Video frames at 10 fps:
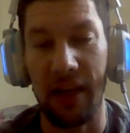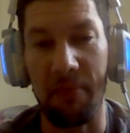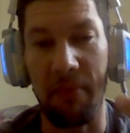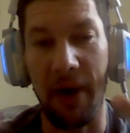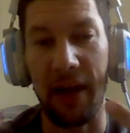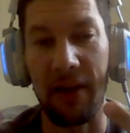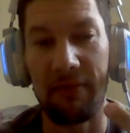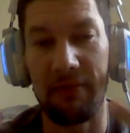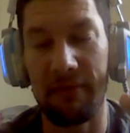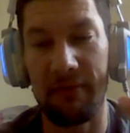It might
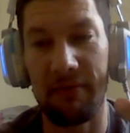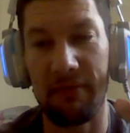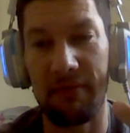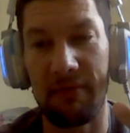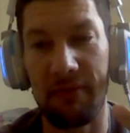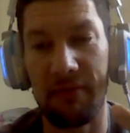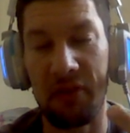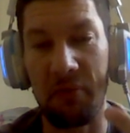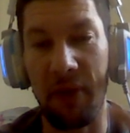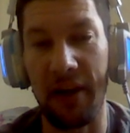
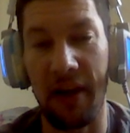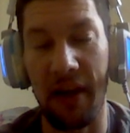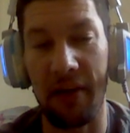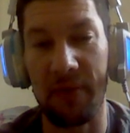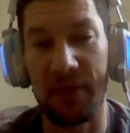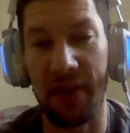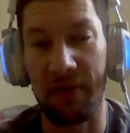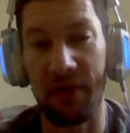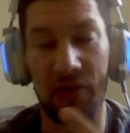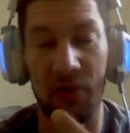You might not always
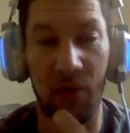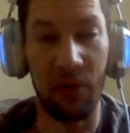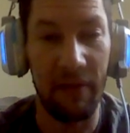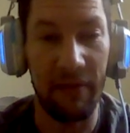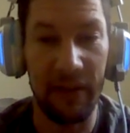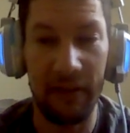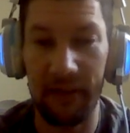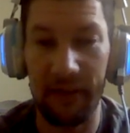have control of it.